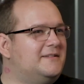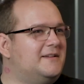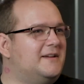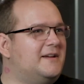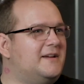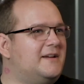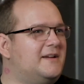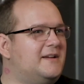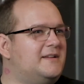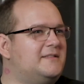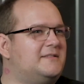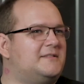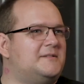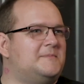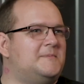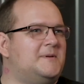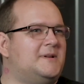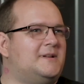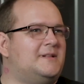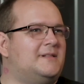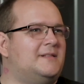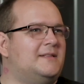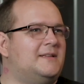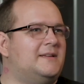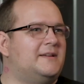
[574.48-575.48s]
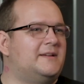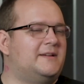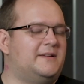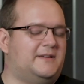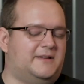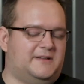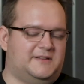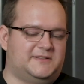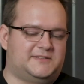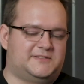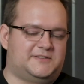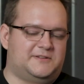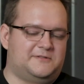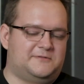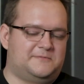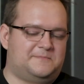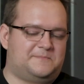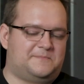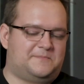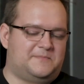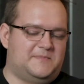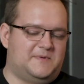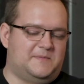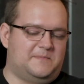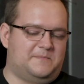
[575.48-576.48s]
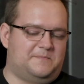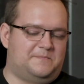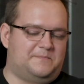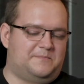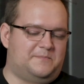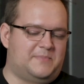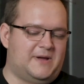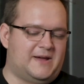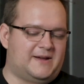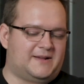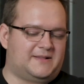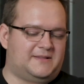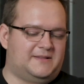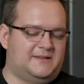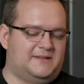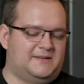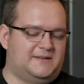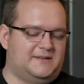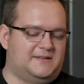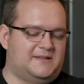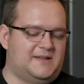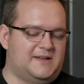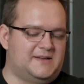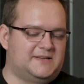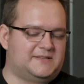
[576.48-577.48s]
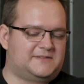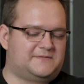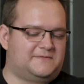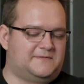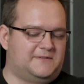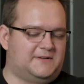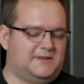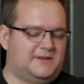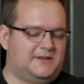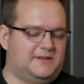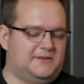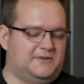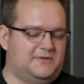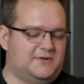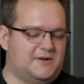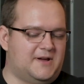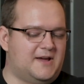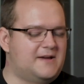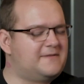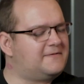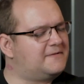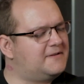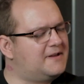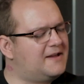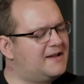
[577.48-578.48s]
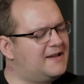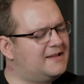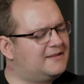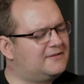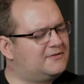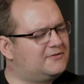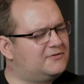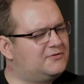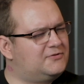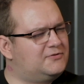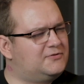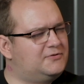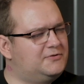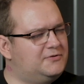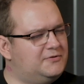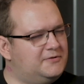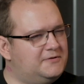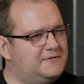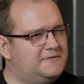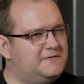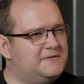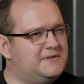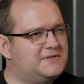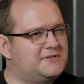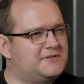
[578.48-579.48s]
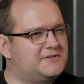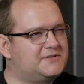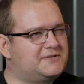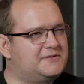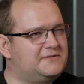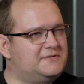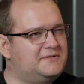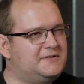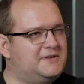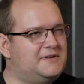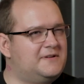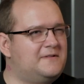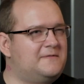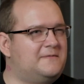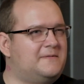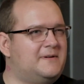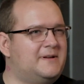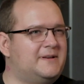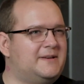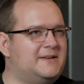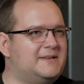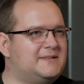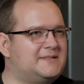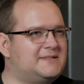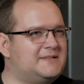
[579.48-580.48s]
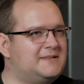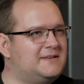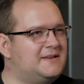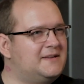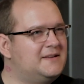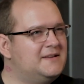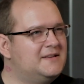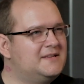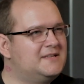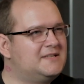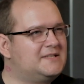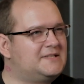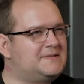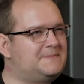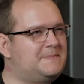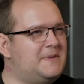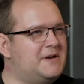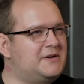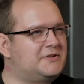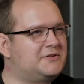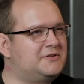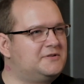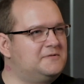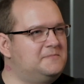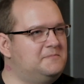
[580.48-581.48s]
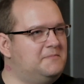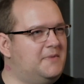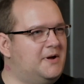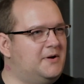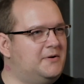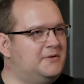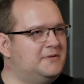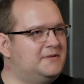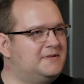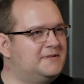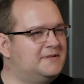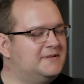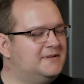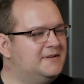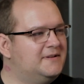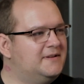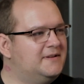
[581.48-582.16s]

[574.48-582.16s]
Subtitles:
Yeah, and to be clear, so back in the days, you have to have two Visual Studio. One is in a special mode.